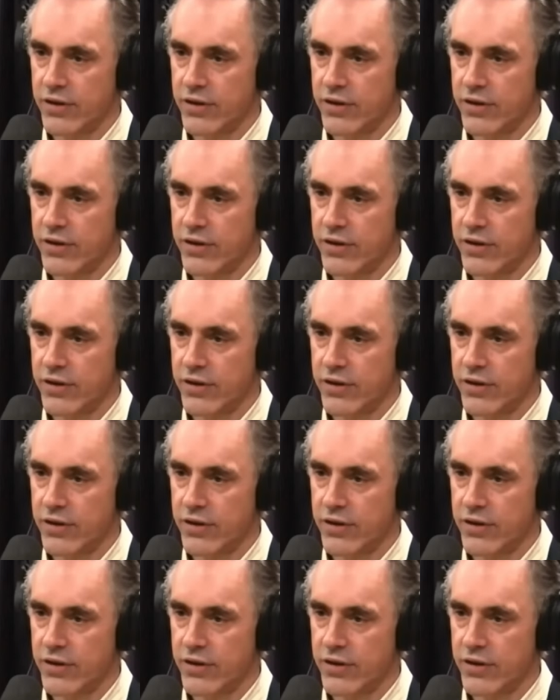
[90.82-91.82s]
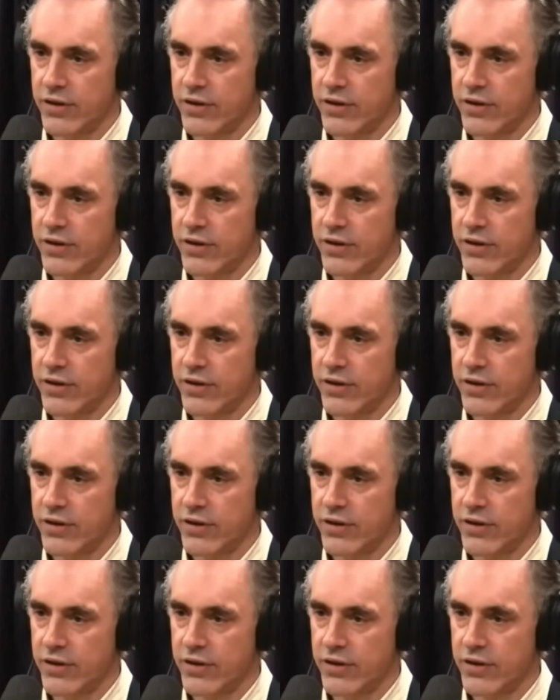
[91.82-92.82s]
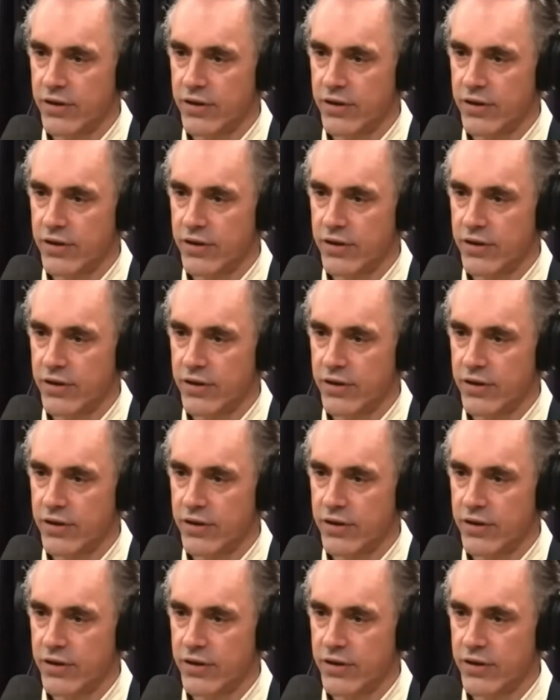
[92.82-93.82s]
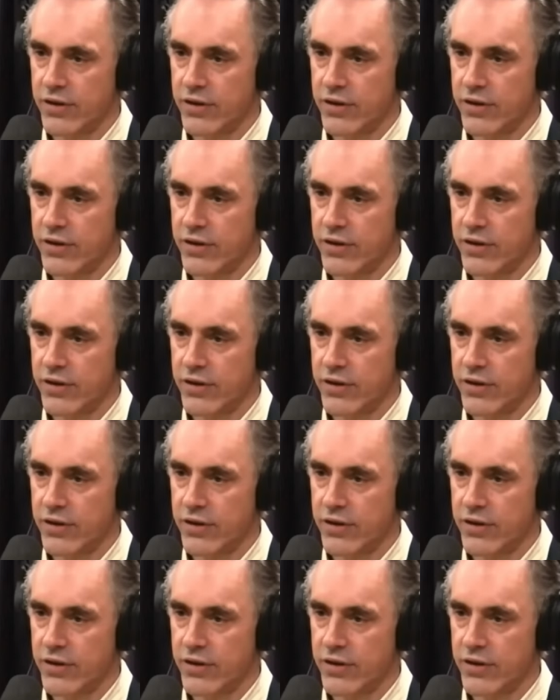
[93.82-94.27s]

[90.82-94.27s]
The face doesn't move, so there is nothing to read.